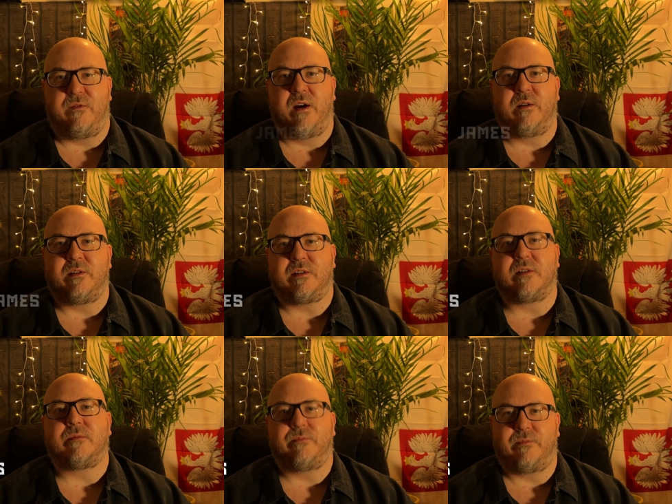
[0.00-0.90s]

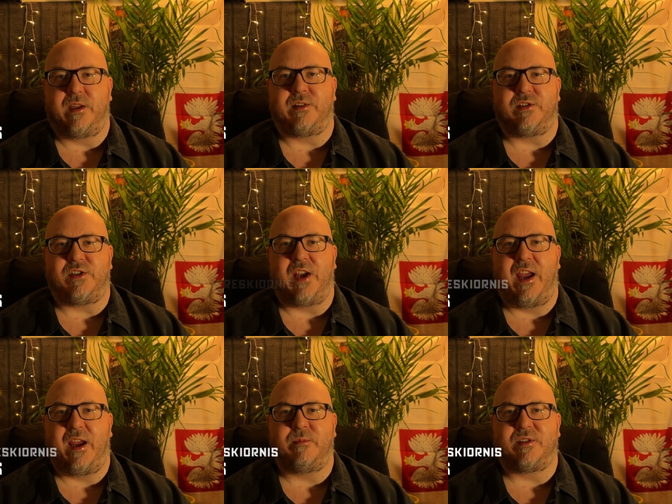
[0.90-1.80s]
folks, this is
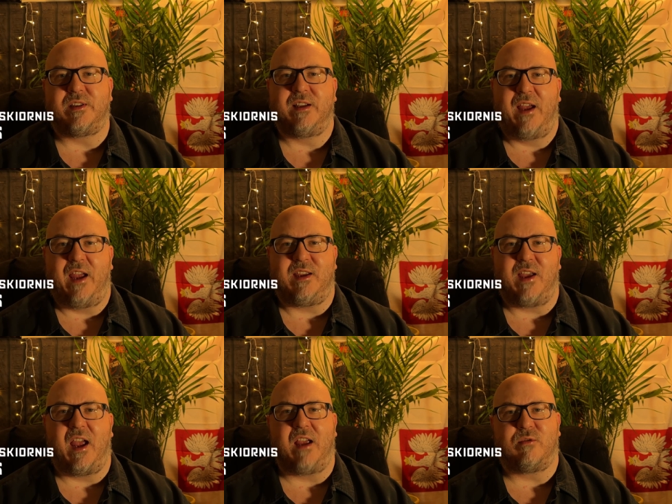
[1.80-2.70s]
James,
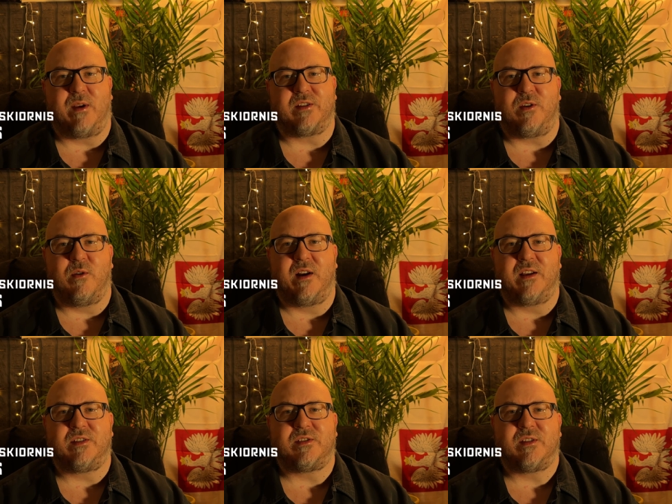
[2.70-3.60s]
aka
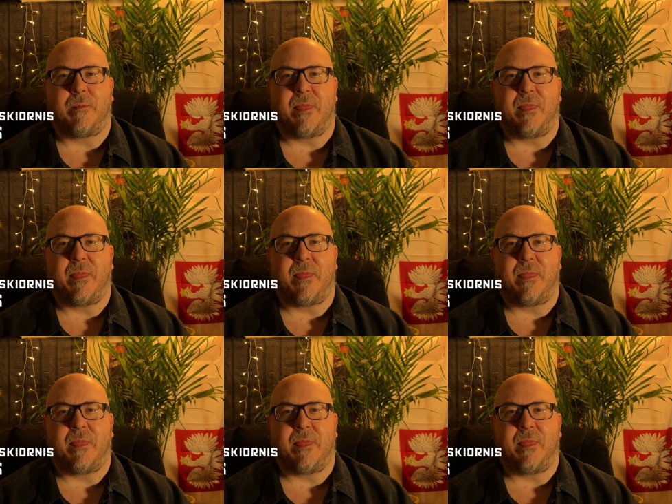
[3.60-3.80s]
Threskornis.